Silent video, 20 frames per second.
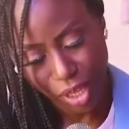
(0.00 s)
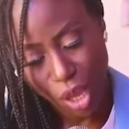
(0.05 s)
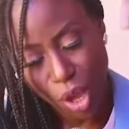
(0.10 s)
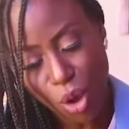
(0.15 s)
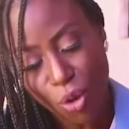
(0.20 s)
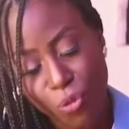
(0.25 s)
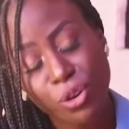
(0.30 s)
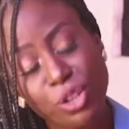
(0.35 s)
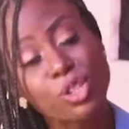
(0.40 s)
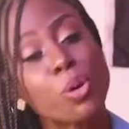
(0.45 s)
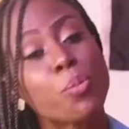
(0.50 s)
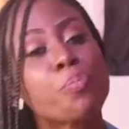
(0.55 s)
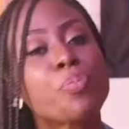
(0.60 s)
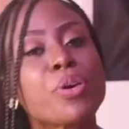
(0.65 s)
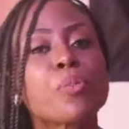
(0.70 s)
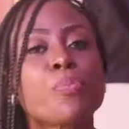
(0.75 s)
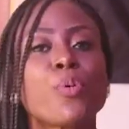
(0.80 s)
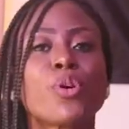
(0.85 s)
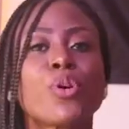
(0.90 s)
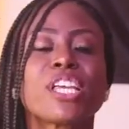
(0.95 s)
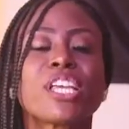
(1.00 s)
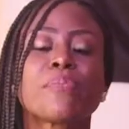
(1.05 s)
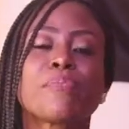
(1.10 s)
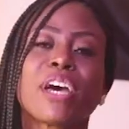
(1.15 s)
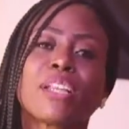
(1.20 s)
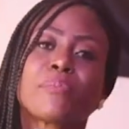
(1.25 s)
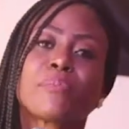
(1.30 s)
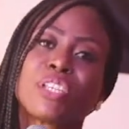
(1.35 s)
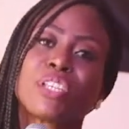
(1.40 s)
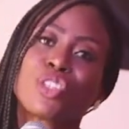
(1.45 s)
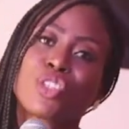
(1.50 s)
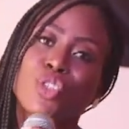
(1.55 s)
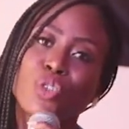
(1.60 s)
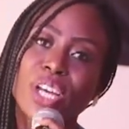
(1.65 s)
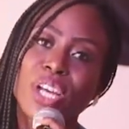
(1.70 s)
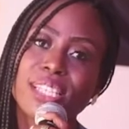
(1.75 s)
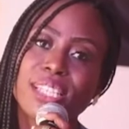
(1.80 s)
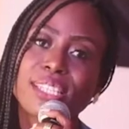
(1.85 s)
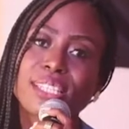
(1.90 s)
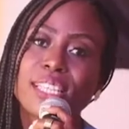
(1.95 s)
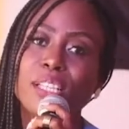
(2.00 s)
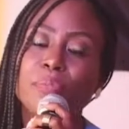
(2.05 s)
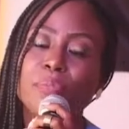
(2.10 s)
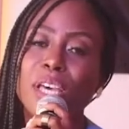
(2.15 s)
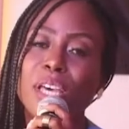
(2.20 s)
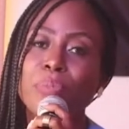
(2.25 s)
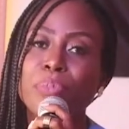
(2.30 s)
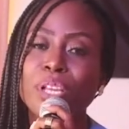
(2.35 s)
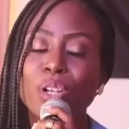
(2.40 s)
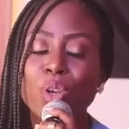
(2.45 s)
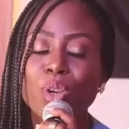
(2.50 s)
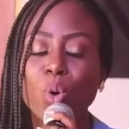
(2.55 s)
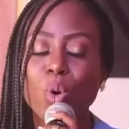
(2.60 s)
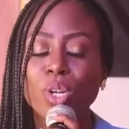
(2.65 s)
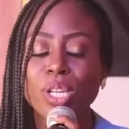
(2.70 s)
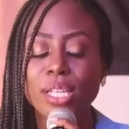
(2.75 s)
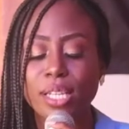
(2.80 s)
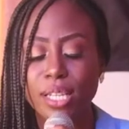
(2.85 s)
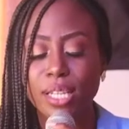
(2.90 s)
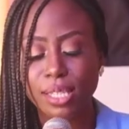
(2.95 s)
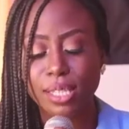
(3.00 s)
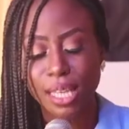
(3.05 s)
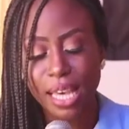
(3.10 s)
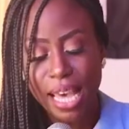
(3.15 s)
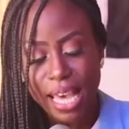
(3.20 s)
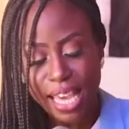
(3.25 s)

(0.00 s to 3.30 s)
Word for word: For some people, it might be stress, it might be loneliness,